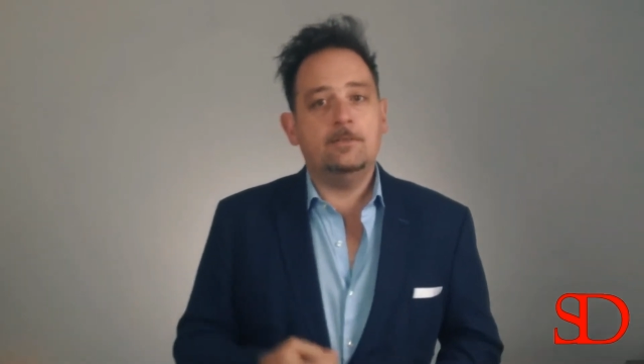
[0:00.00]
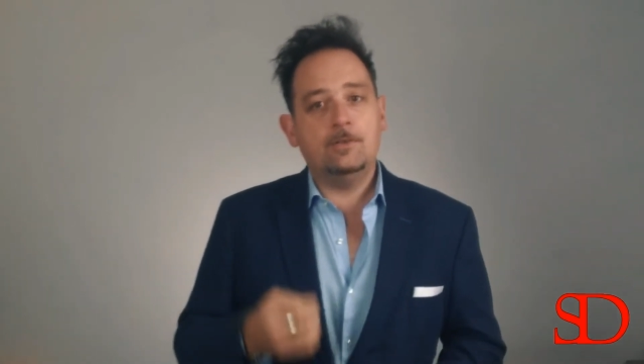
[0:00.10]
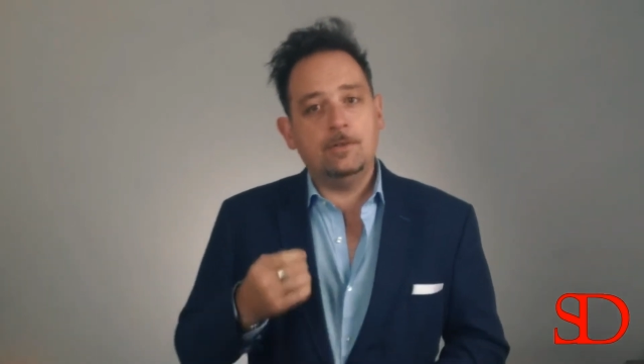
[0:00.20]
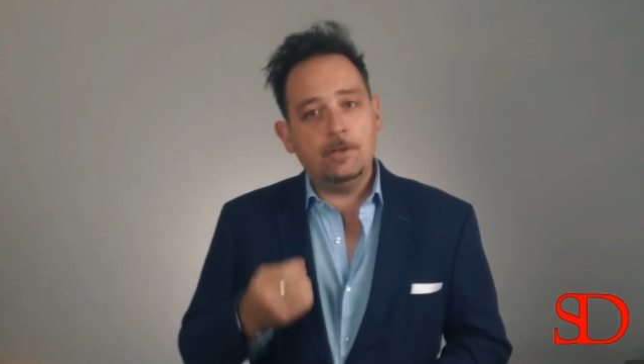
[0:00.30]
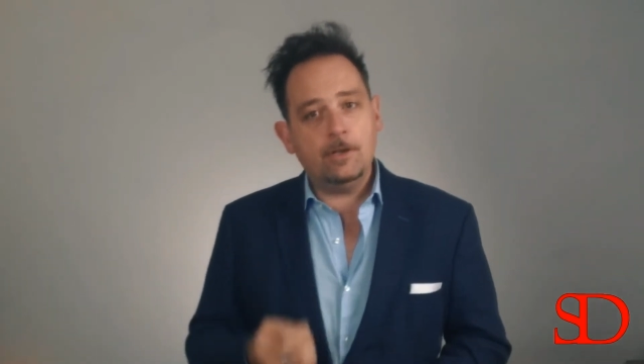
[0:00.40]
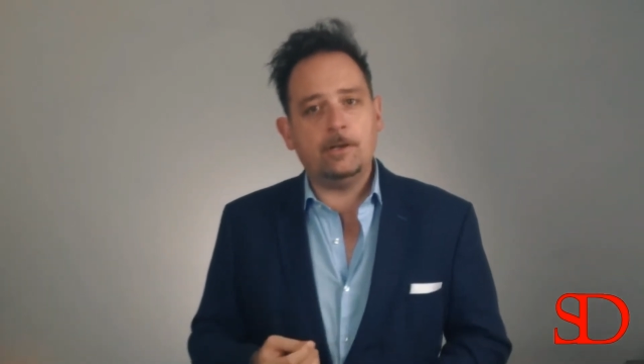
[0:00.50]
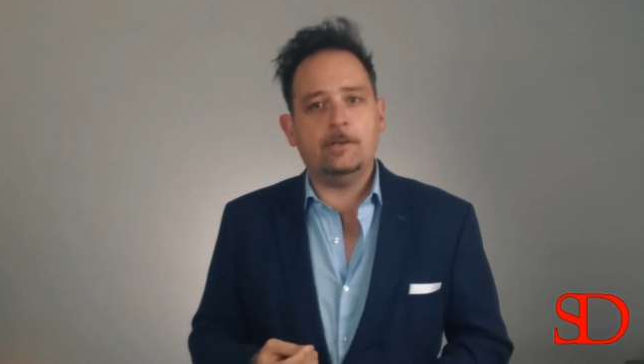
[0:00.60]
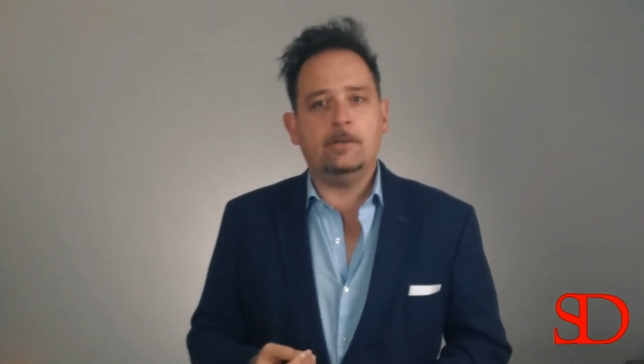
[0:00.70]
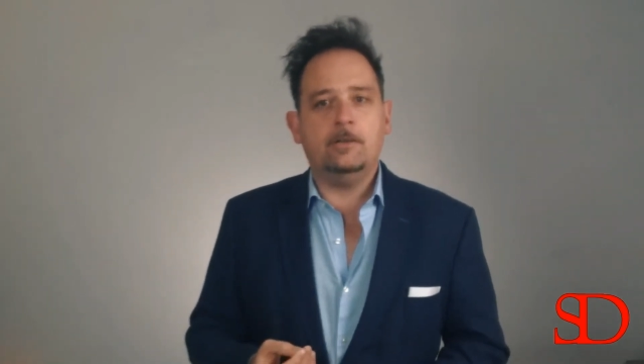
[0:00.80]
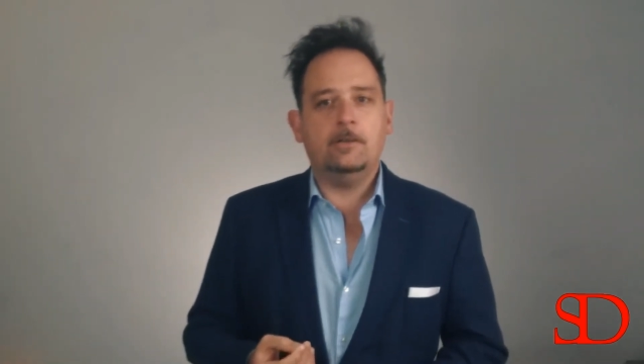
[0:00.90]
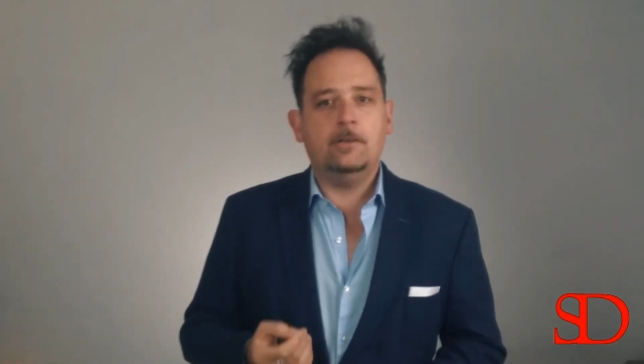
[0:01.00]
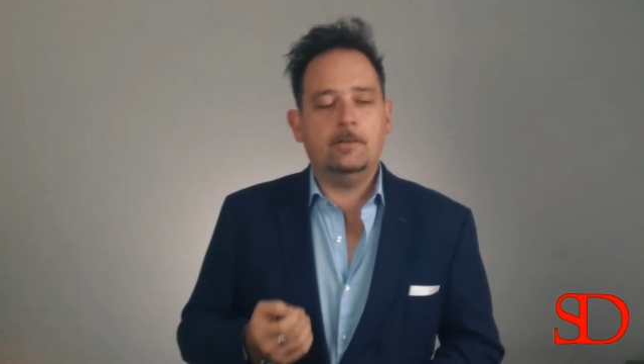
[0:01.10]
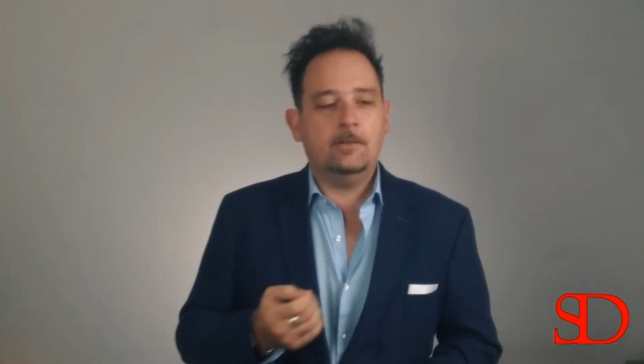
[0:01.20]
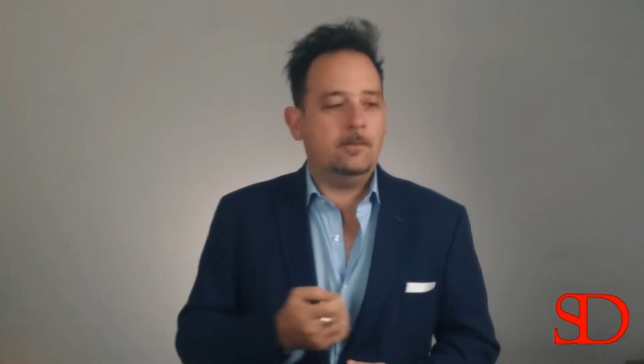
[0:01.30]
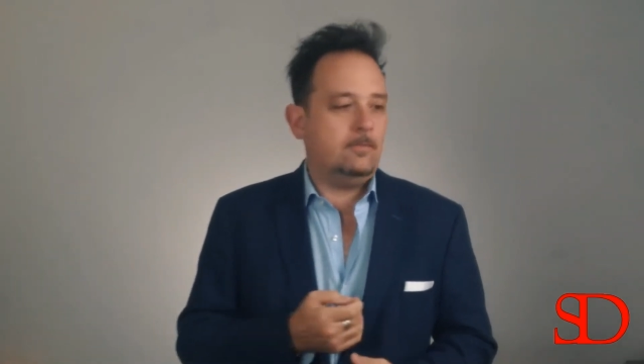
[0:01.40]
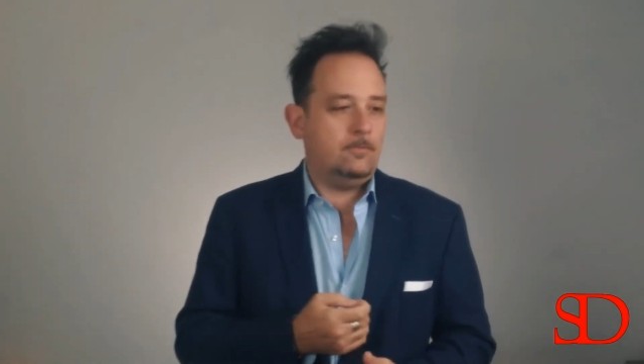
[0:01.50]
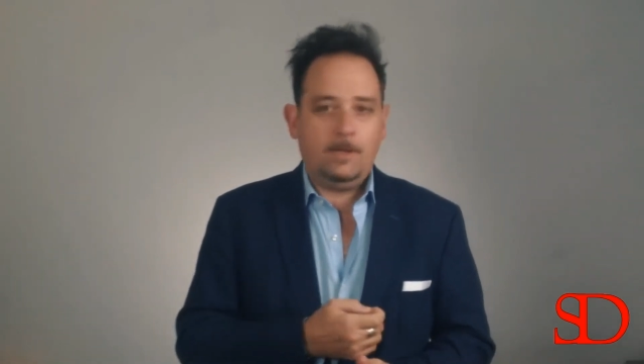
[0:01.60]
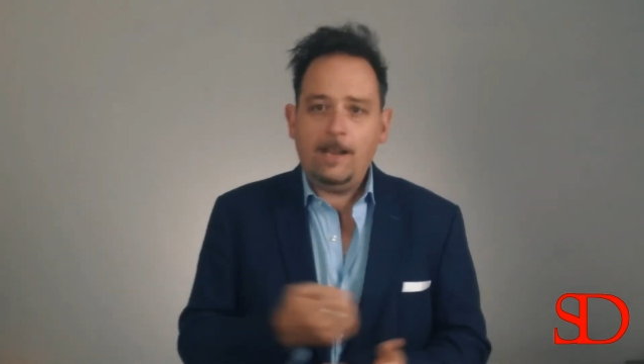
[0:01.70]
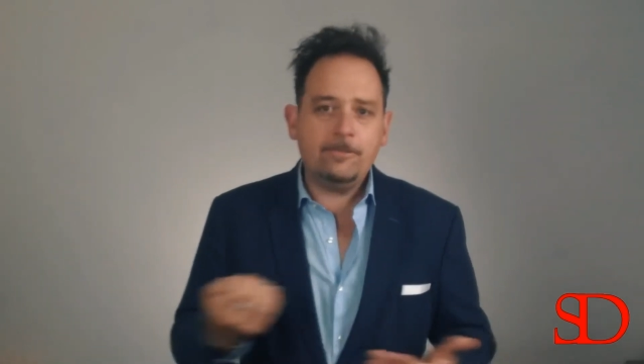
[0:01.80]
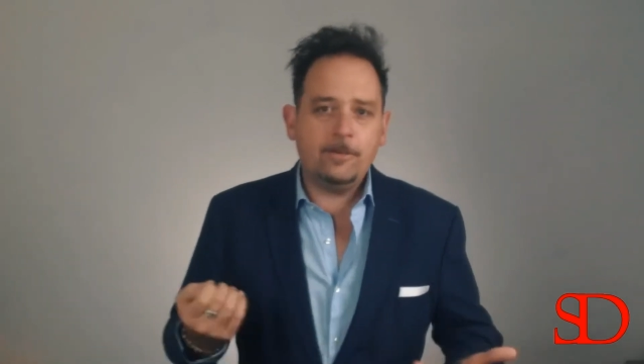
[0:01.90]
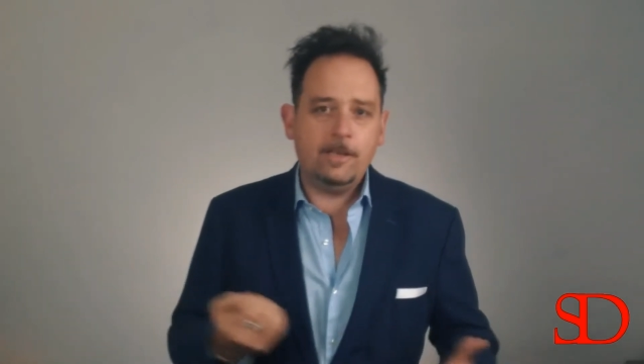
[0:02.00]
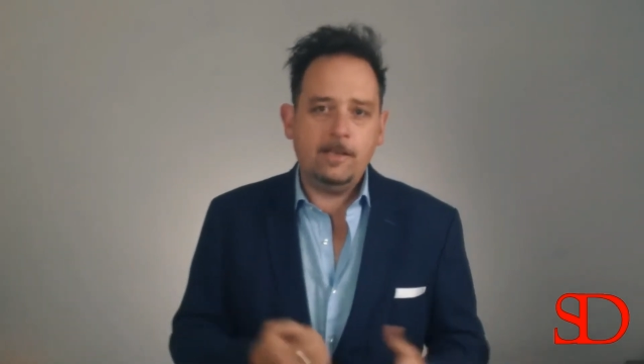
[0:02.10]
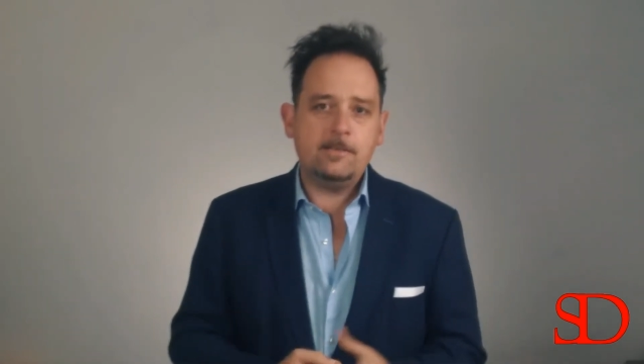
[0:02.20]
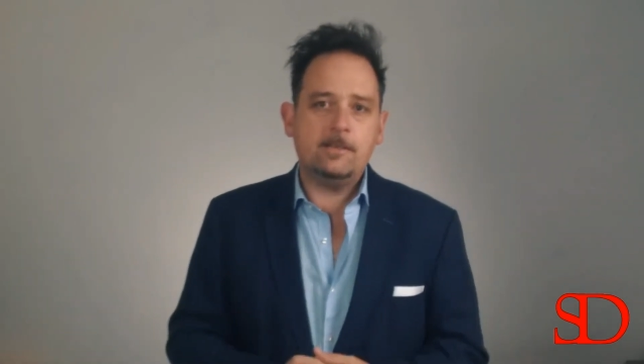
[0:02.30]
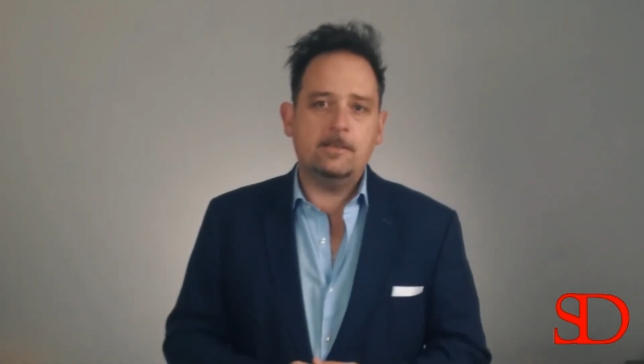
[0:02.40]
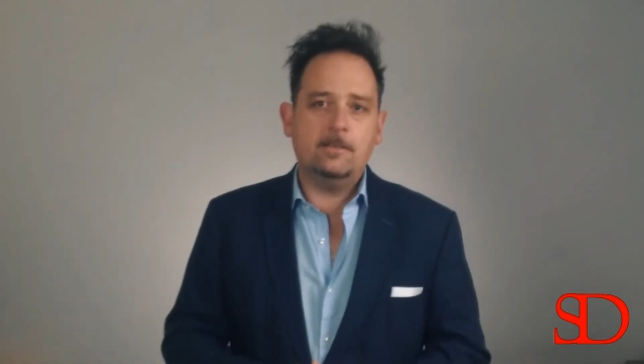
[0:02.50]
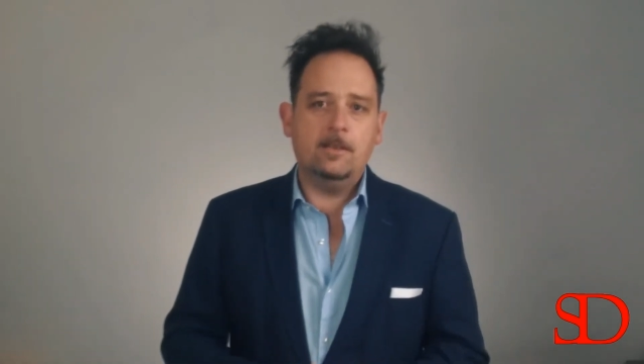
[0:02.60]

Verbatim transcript: to learn whatever it is,